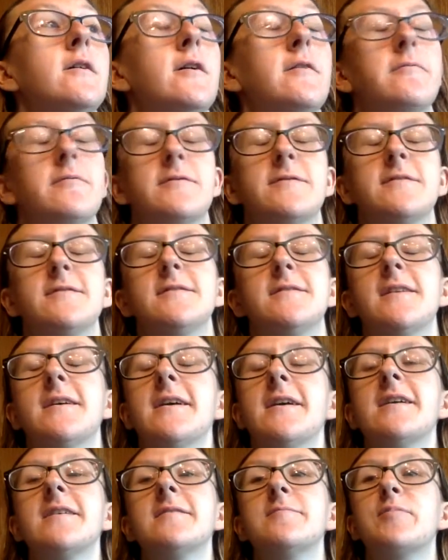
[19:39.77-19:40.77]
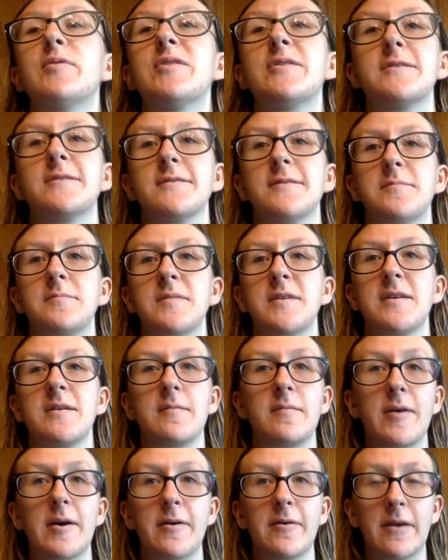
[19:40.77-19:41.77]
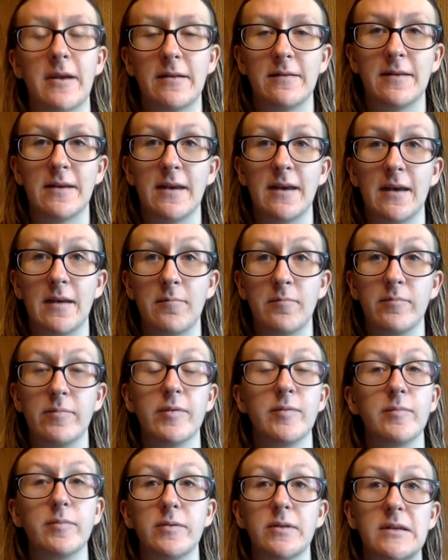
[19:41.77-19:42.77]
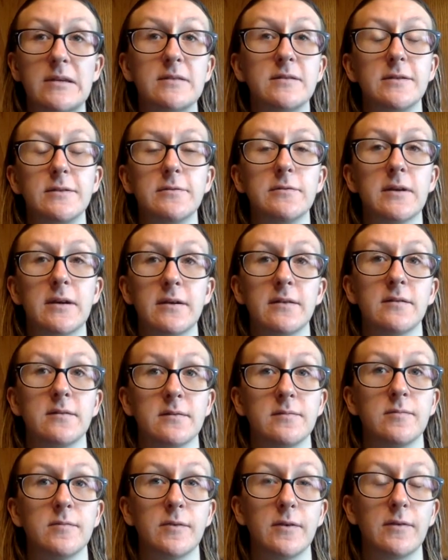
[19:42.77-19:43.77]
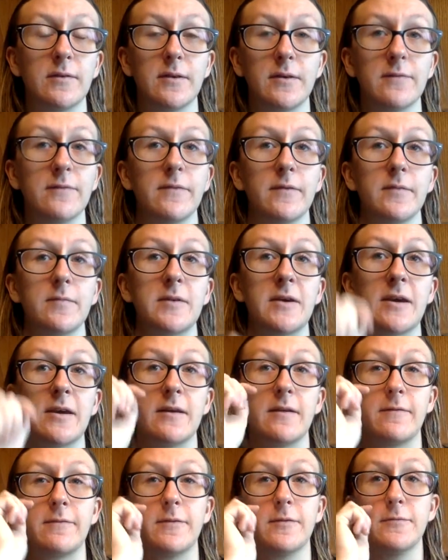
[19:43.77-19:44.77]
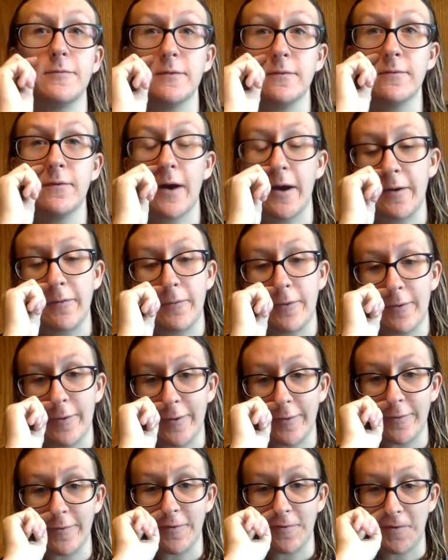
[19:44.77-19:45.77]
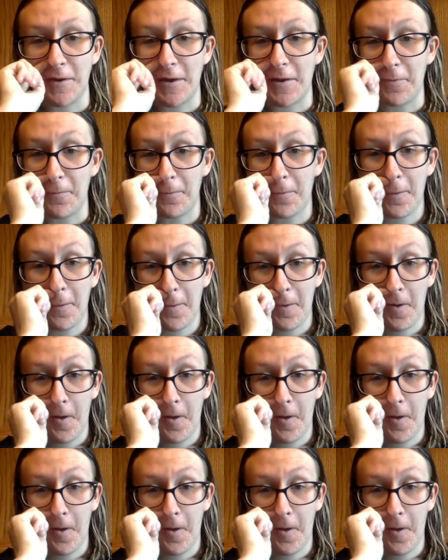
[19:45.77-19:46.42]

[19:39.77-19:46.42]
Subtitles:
I would say put something about Endgame, but please do not spoil it for me. If you do, I will hunt you down.